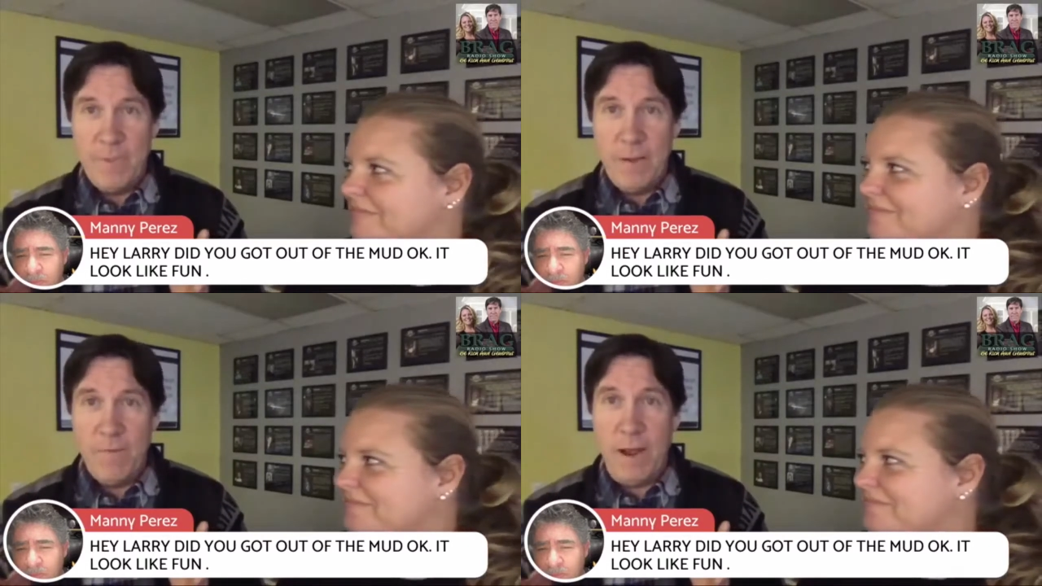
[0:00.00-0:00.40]

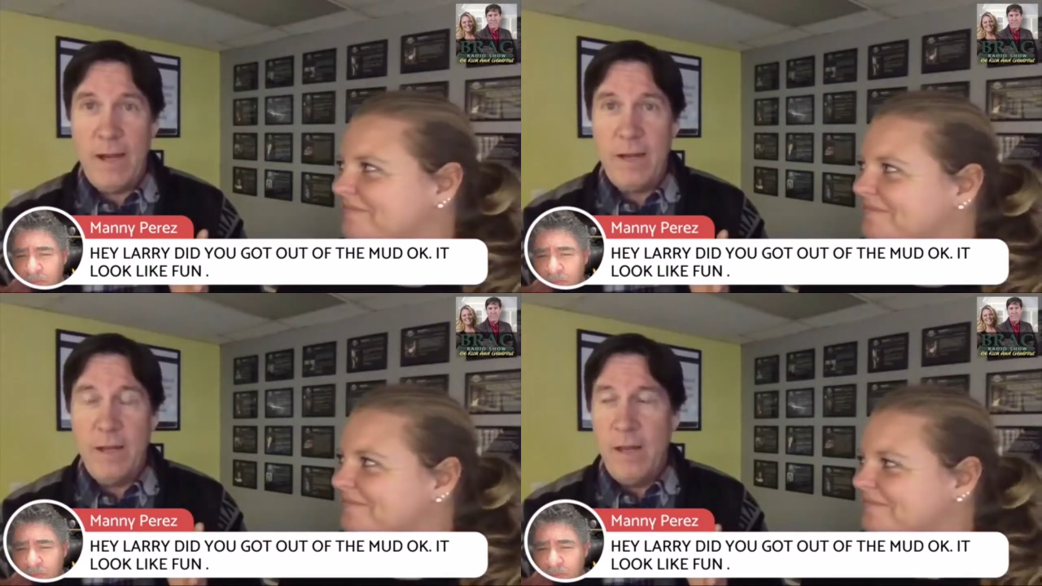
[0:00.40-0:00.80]

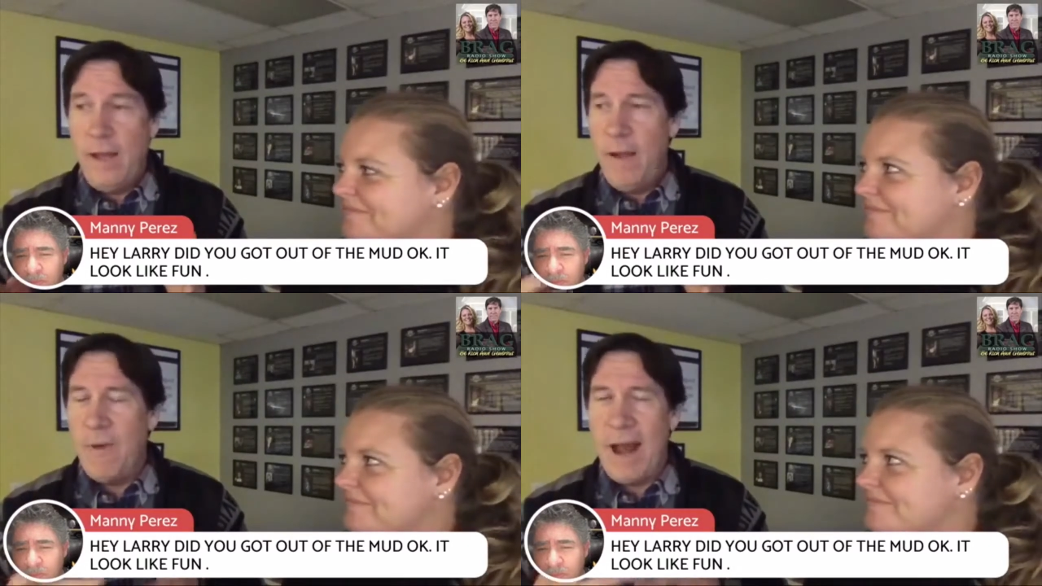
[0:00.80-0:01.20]
Speaker 1: right?
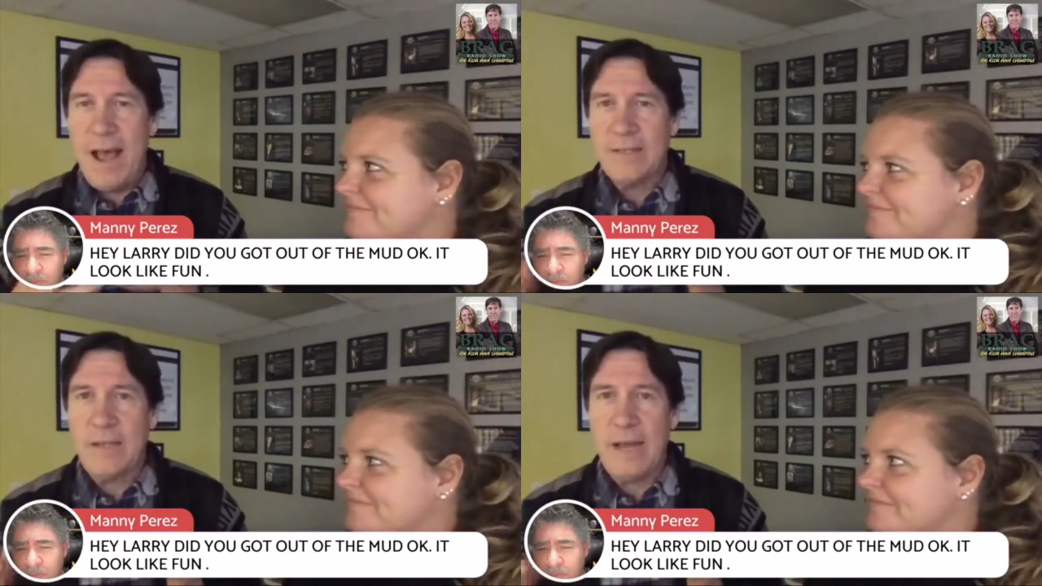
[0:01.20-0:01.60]
And when
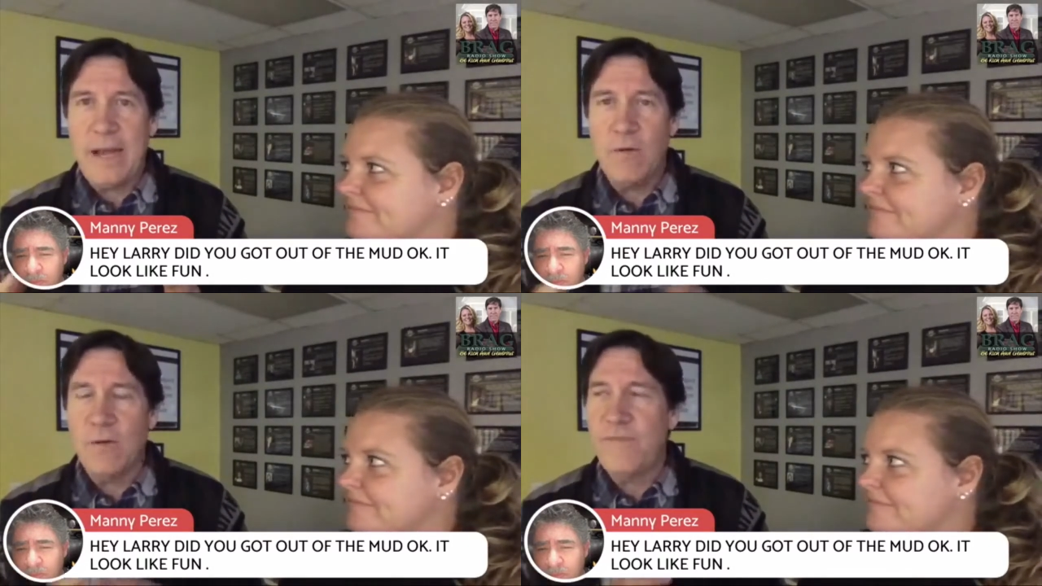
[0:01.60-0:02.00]
I asked the
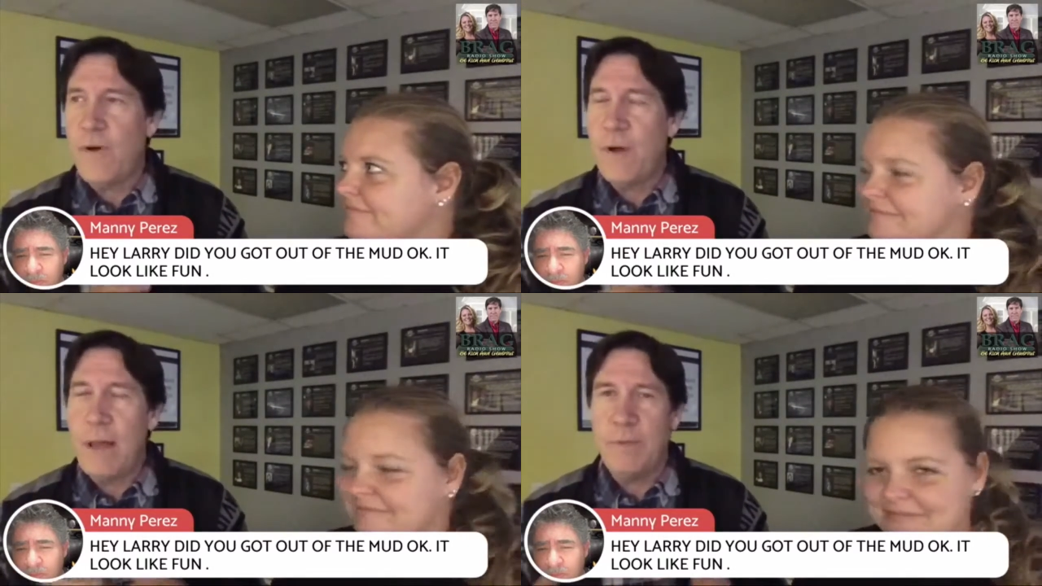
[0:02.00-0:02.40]
lady on the phone